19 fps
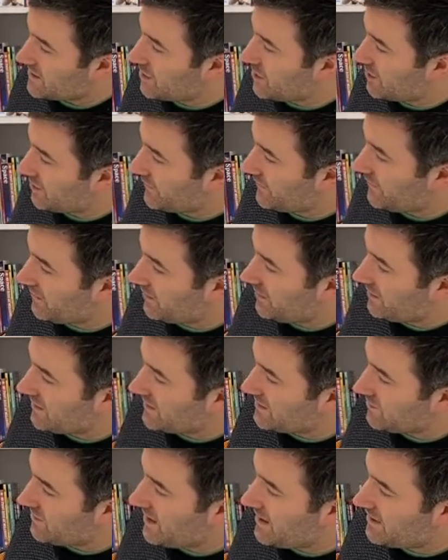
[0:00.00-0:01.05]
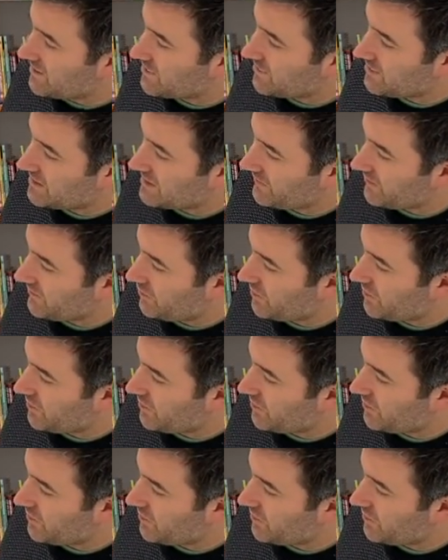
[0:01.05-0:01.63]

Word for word: colourful as well, doing different